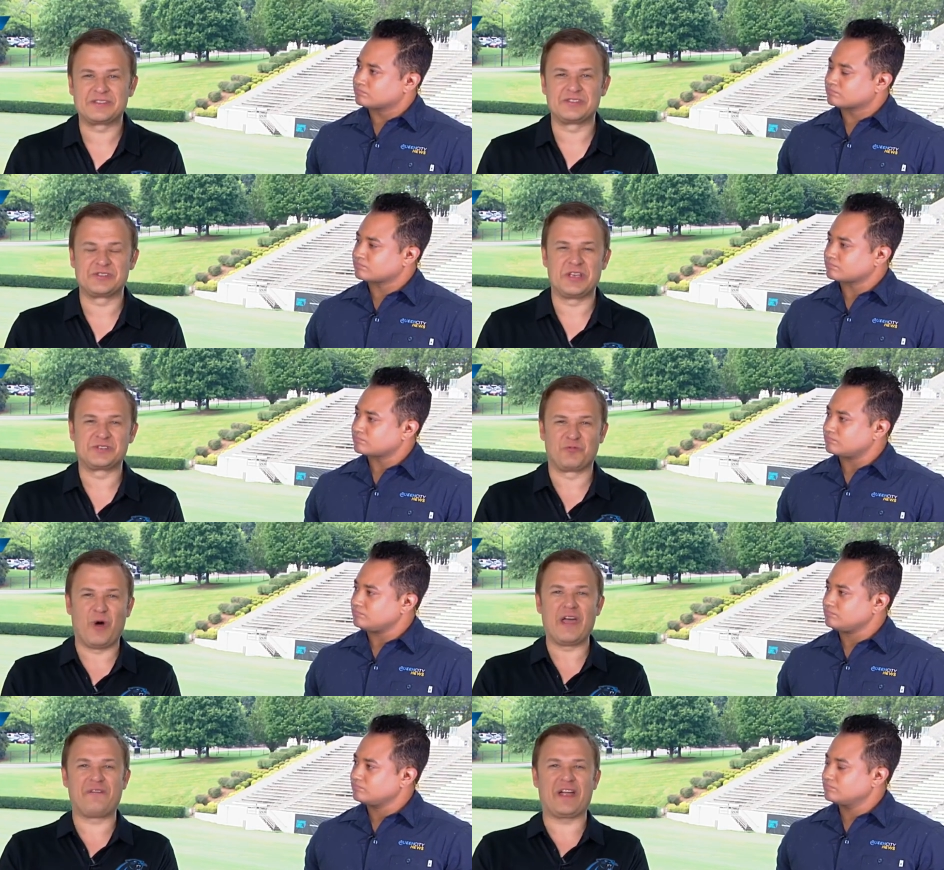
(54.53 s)
Speaker 1: His, his
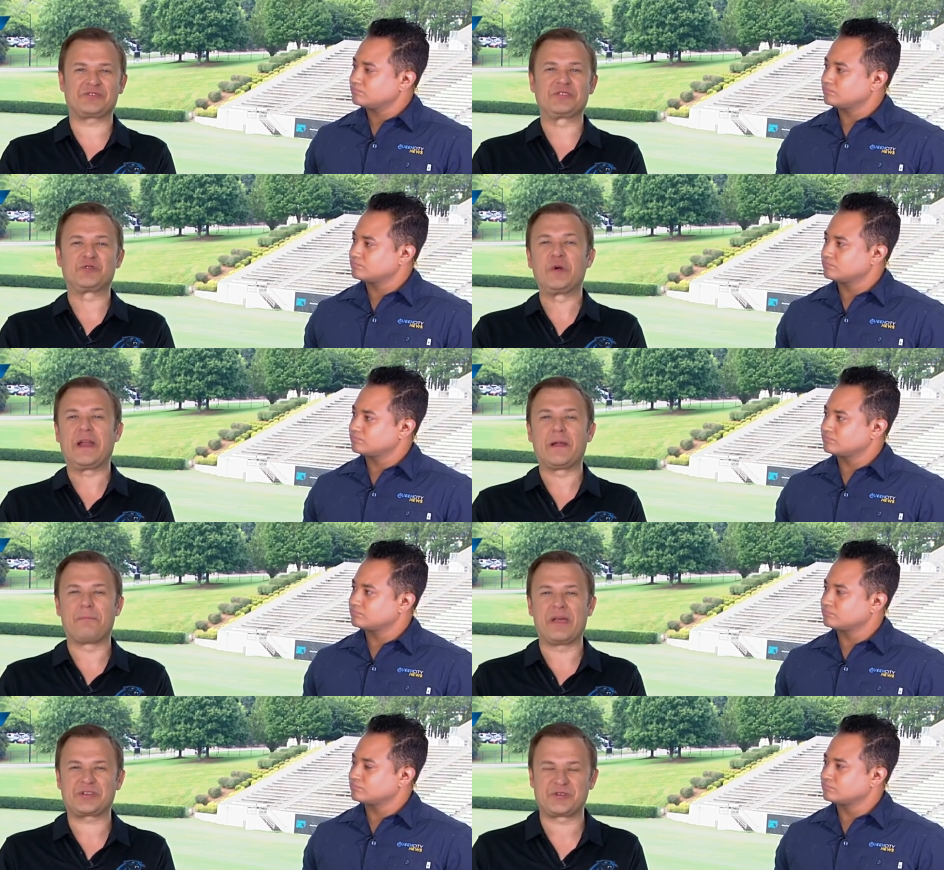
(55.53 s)
wife actually tweeted a
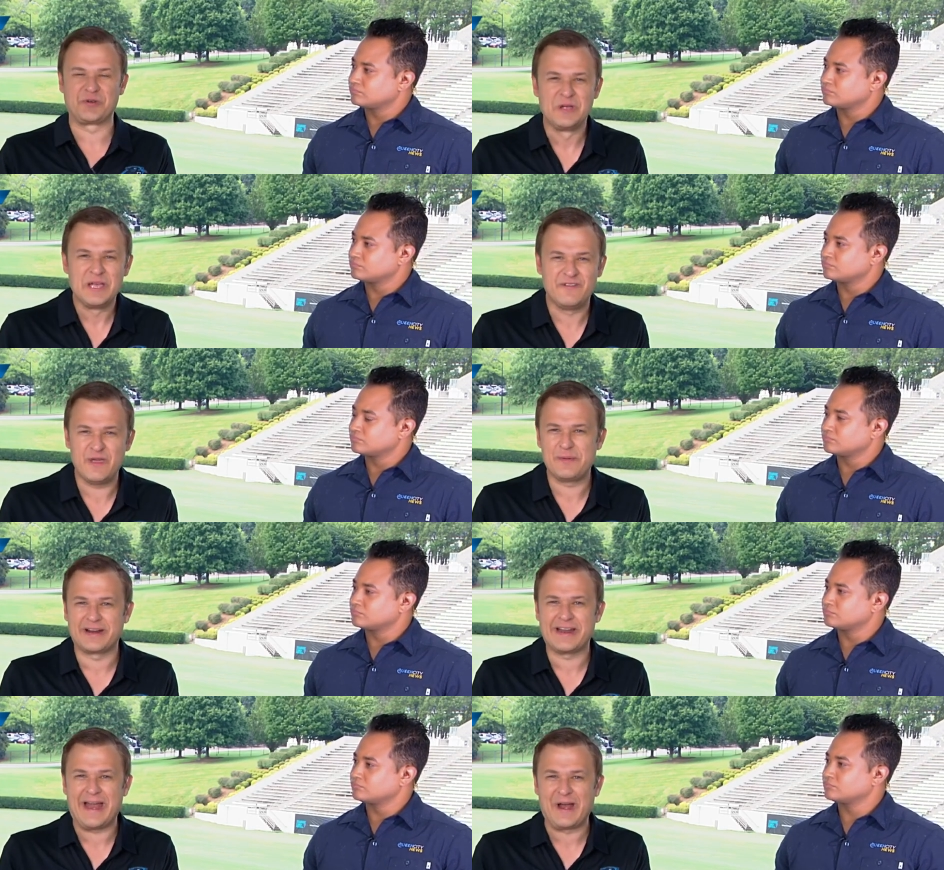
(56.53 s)
picture of him
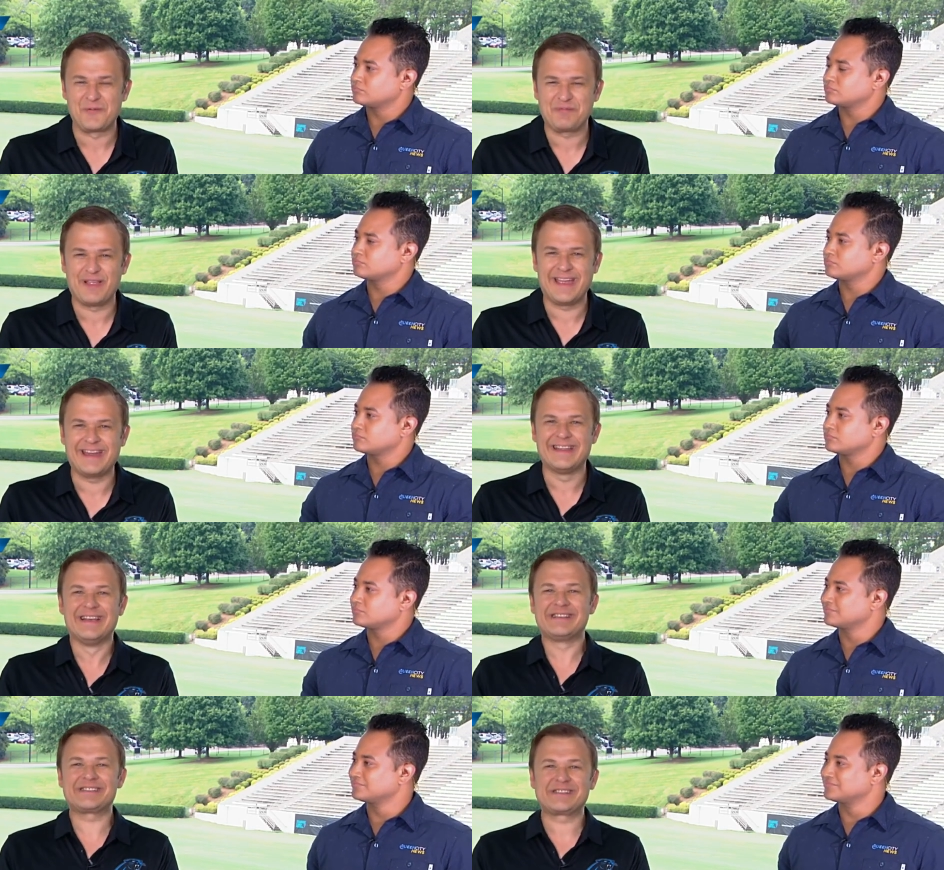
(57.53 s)
on an airplane
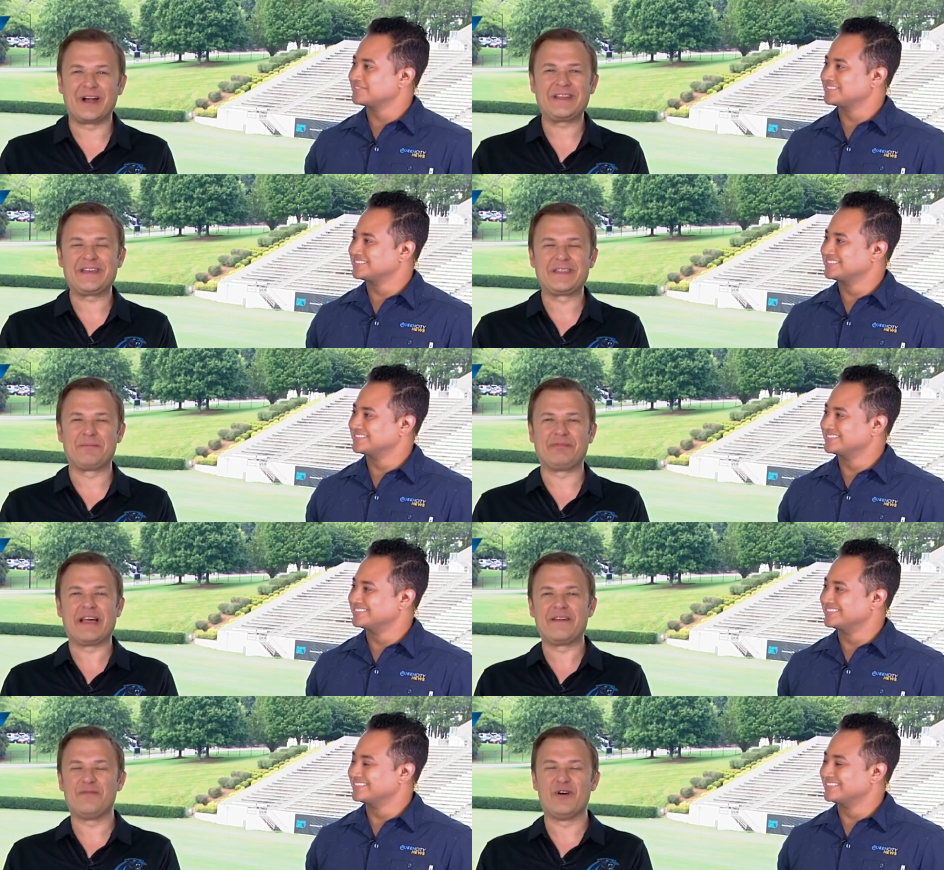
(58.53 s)
studying the
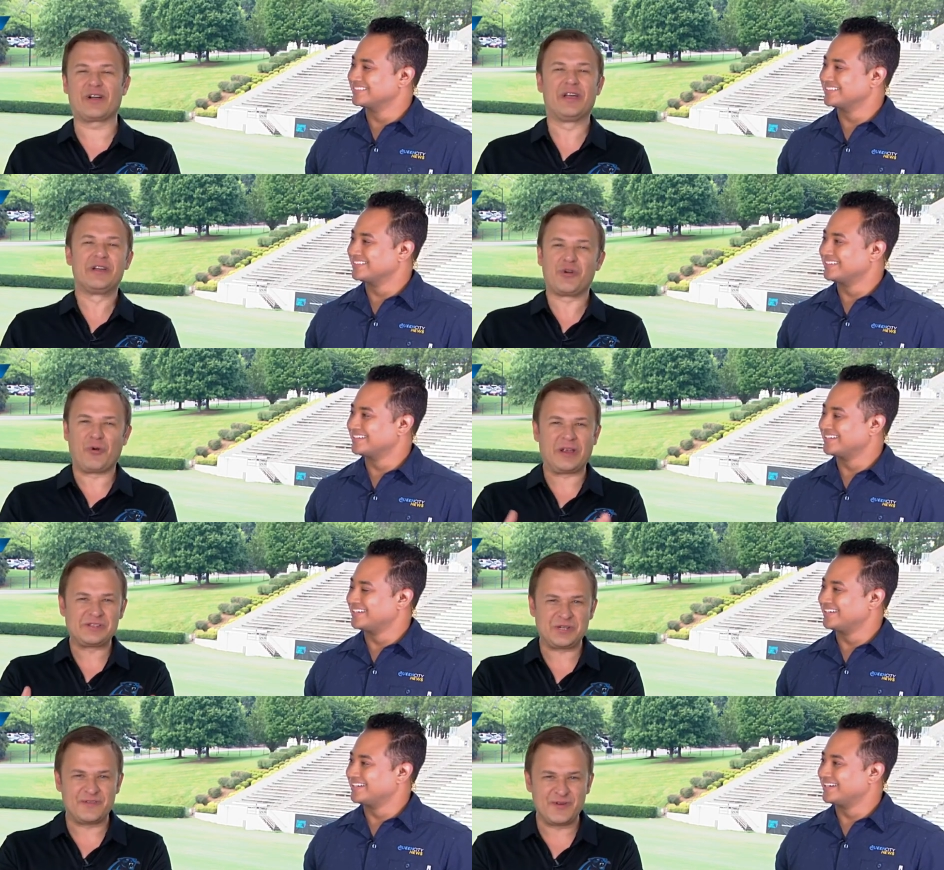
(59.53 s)
playbook during his
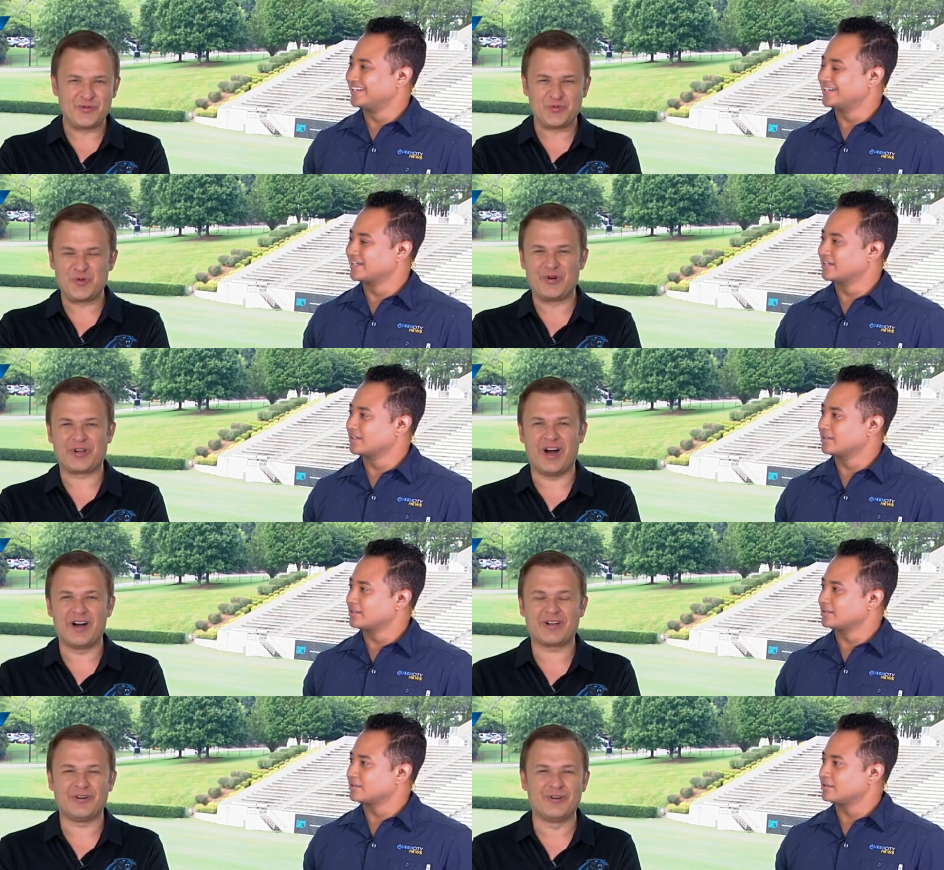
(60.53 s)
interview with Will
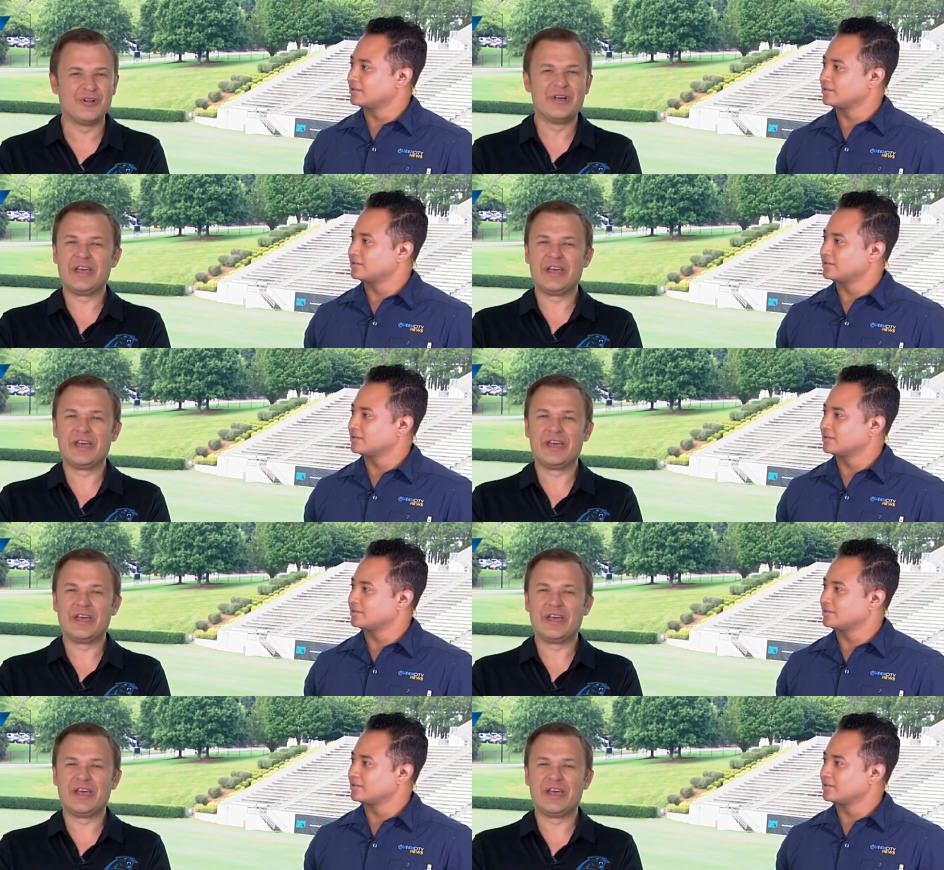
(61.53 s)
Kunkel.